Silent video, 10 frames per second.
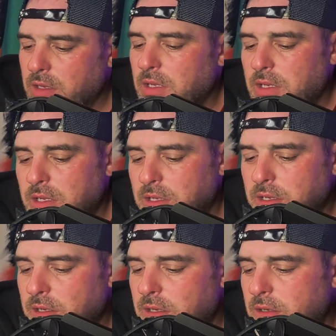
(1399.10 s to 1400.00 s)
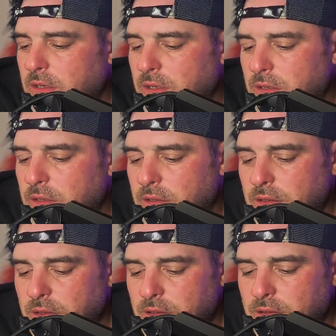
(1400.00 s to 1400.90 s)
and a
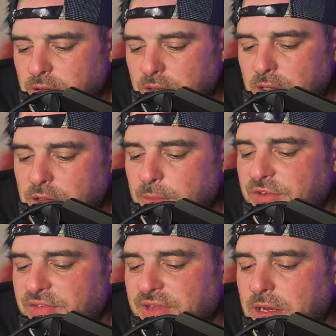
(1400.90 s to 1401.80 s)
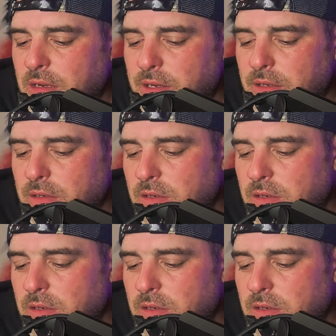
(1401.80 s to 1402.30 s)
little bit of slack on it.